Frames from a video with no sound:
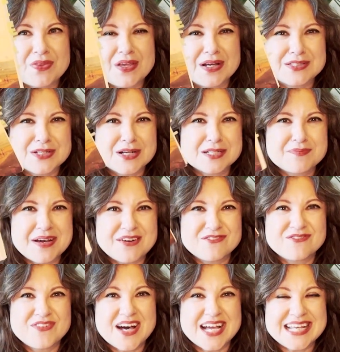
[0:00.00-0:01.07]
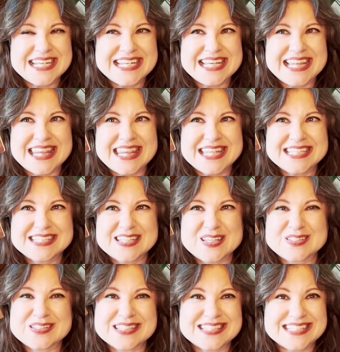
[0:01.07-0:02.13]
I talked about finding this
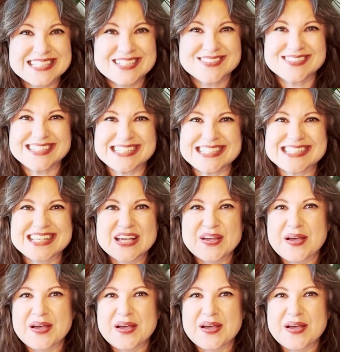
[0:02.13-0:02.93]
as a series